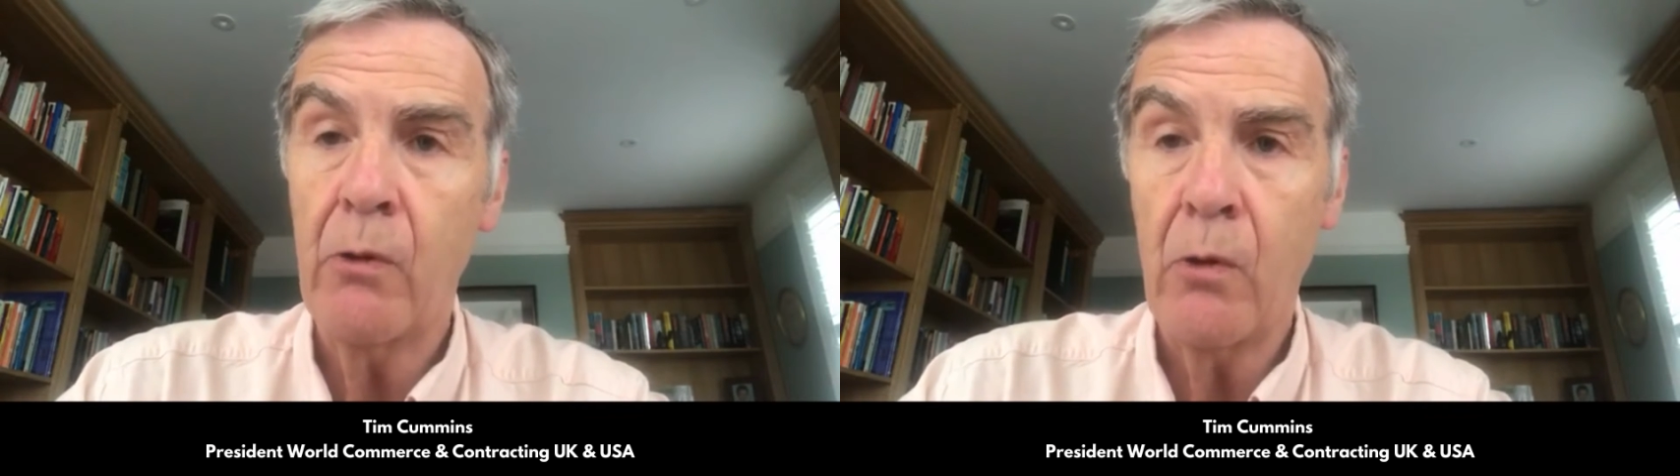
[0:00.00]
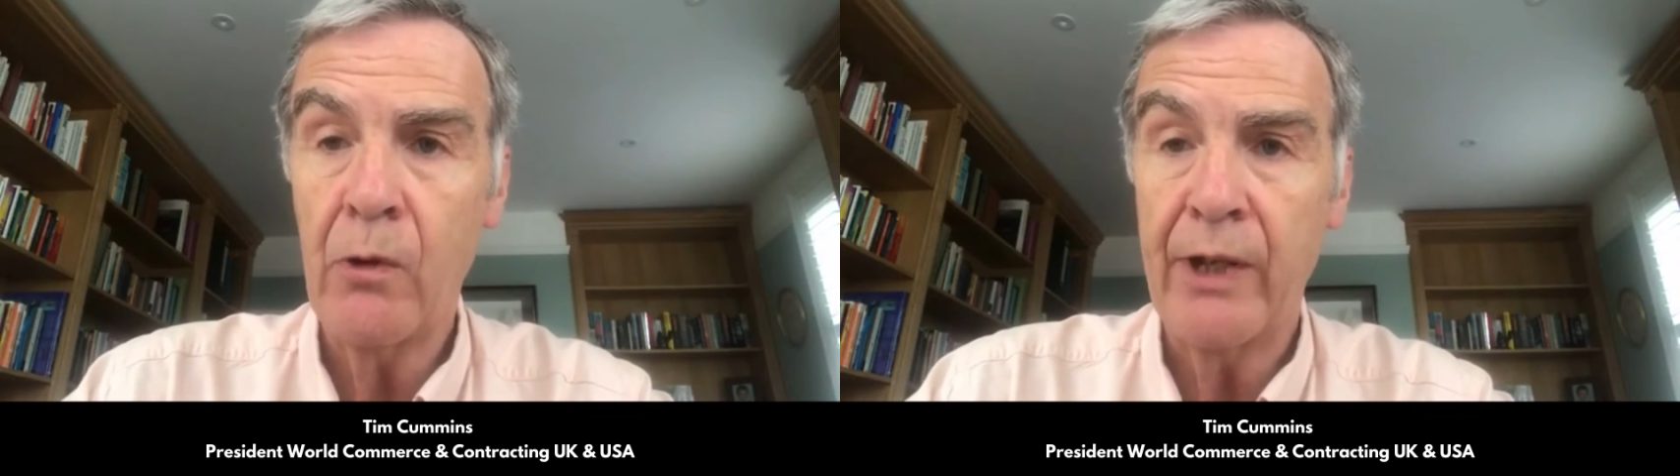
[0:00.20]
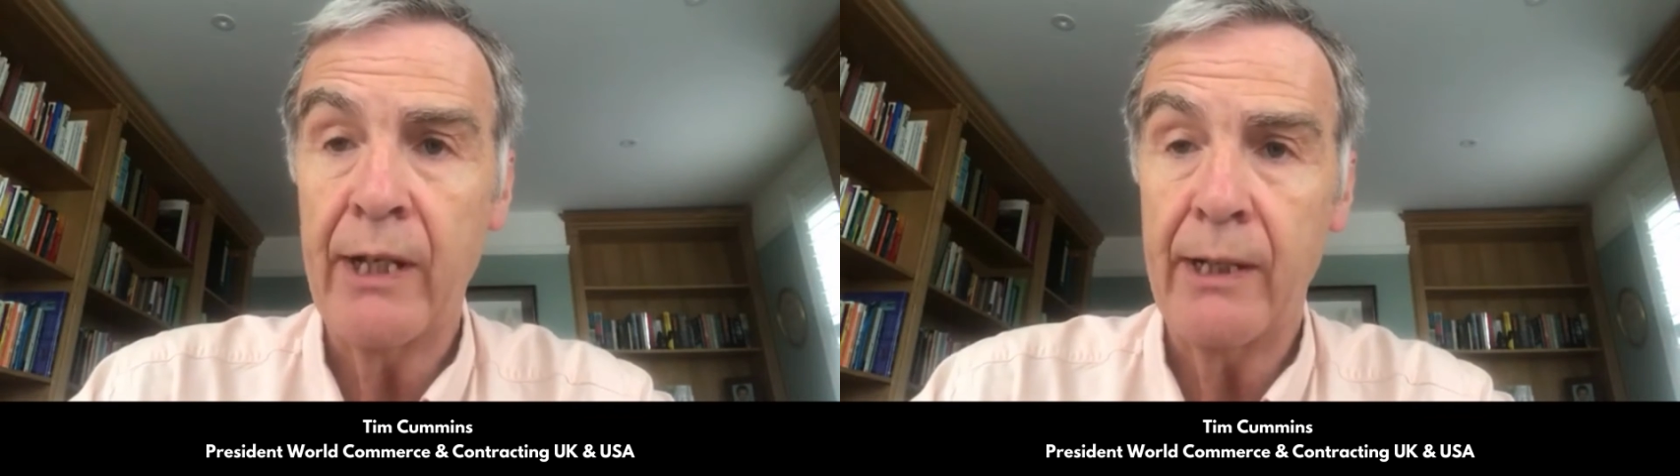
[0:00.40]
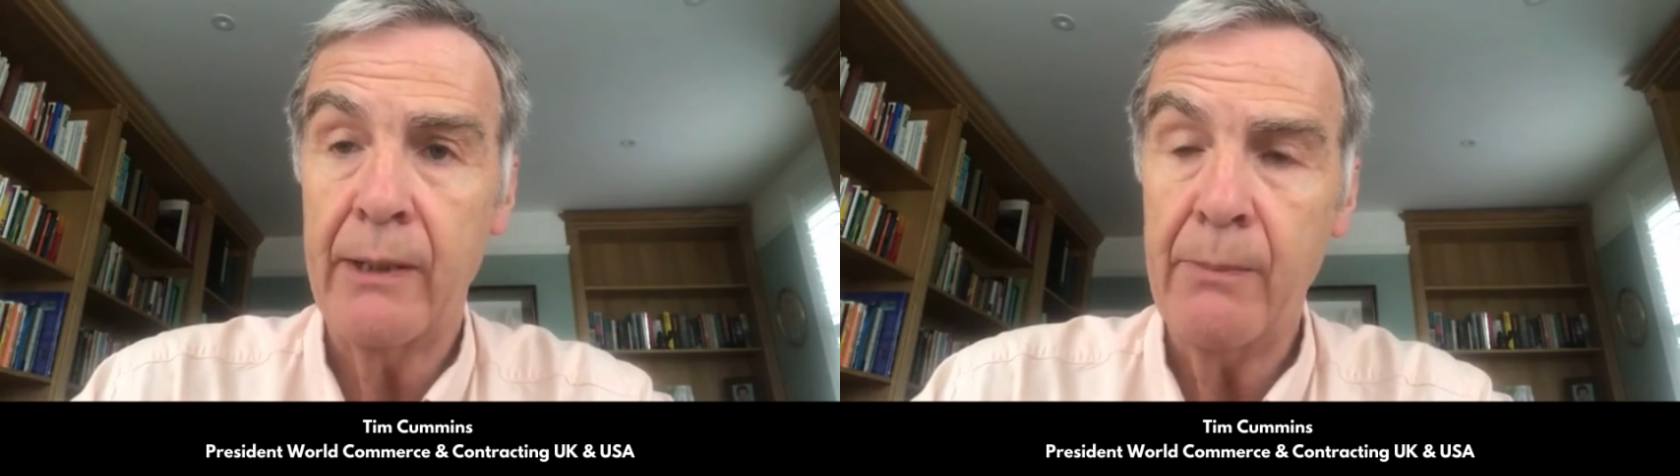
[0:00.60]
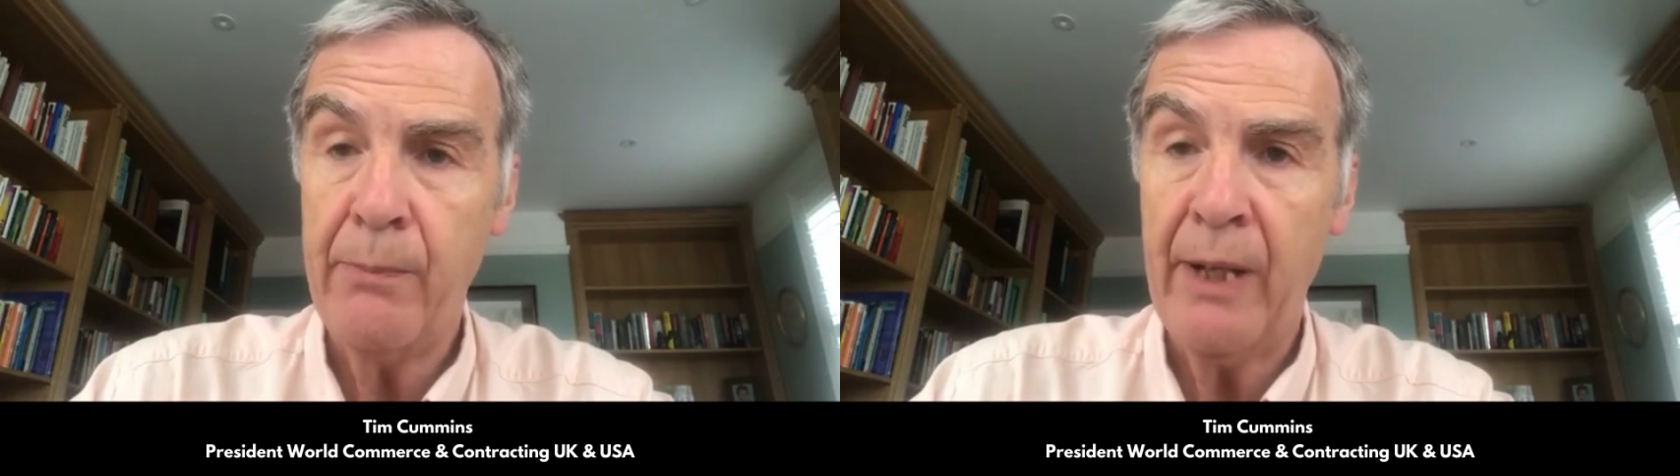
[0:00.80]
or their
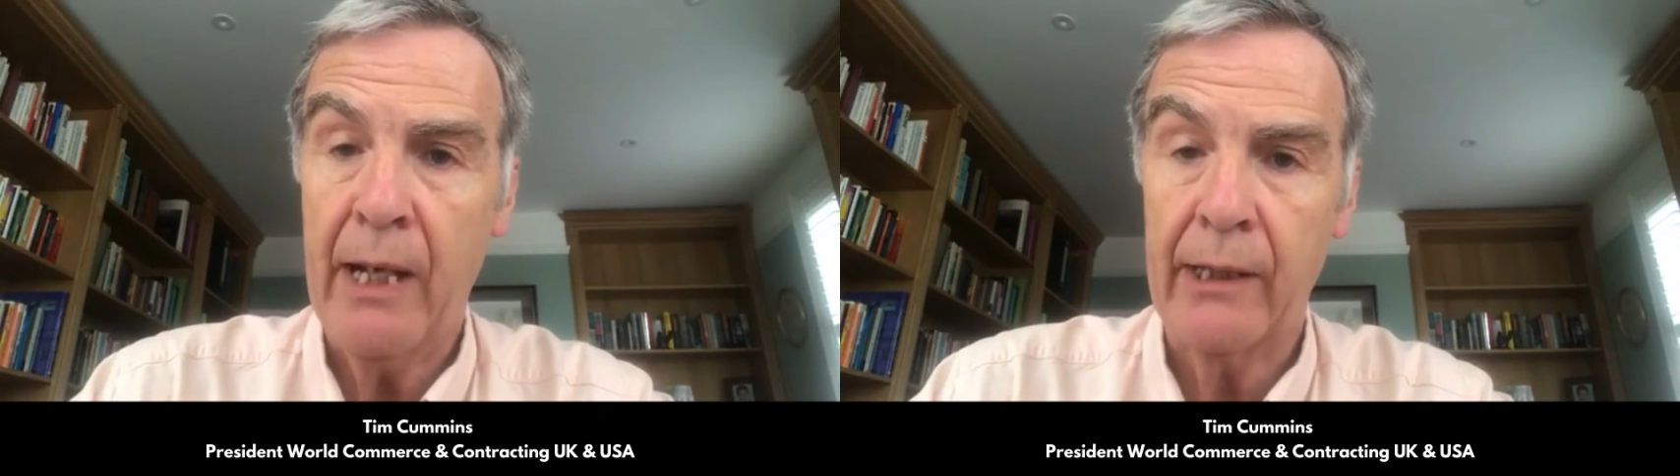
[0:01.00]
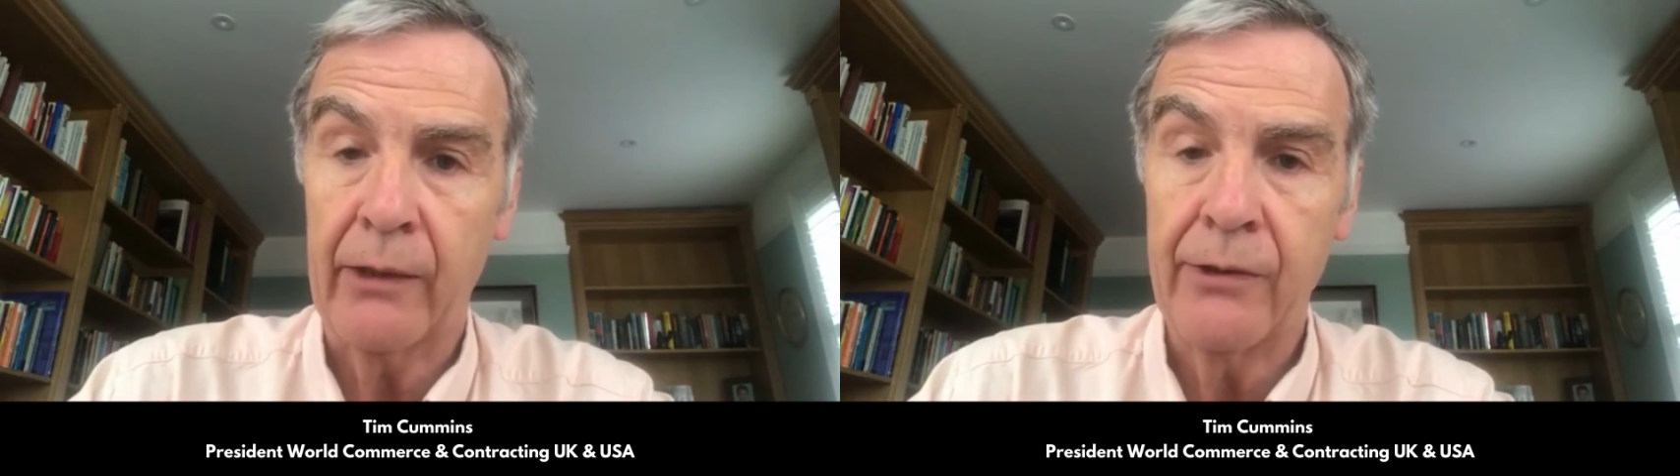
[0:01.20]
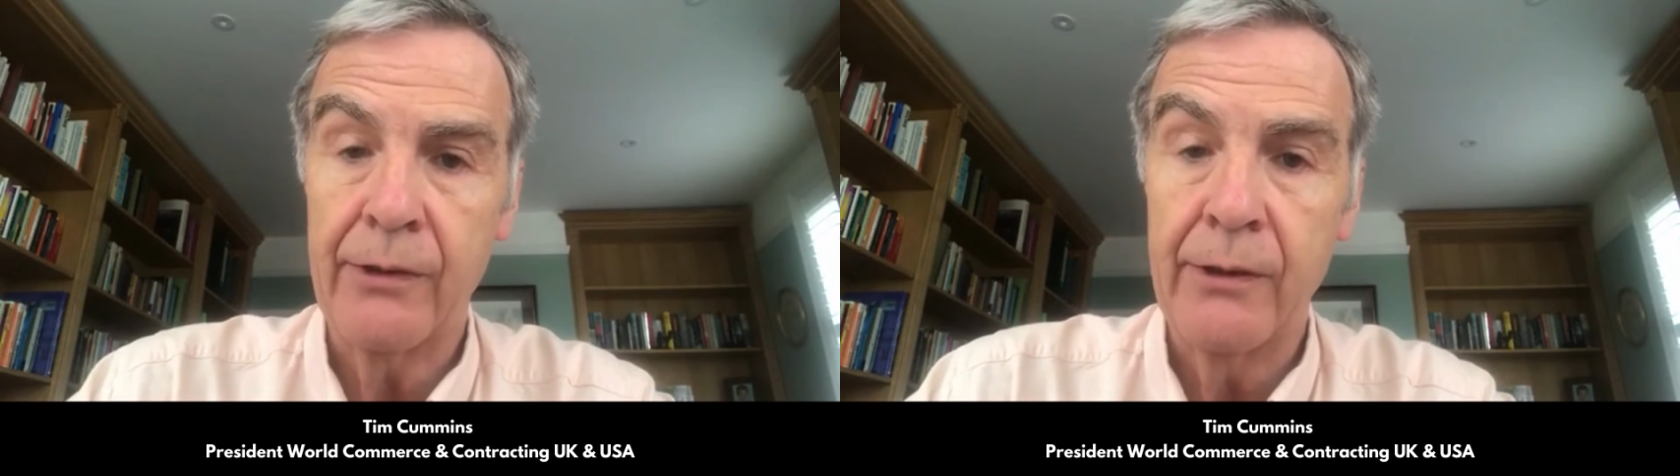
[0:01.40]
impact.